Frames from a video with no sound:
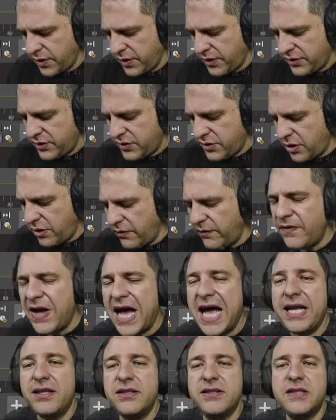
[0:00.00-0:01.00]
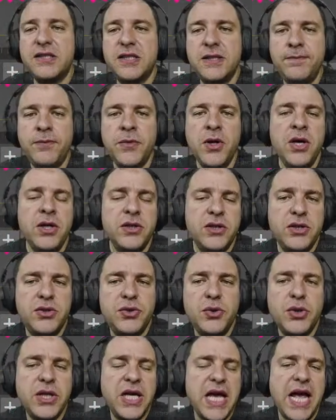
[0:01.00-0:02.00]
So files that
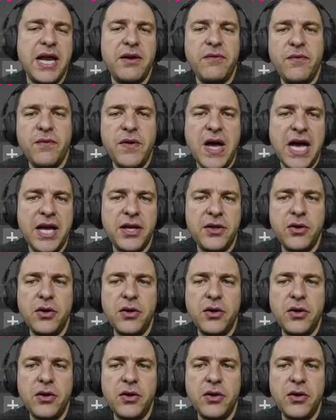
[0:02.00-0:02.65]
you can find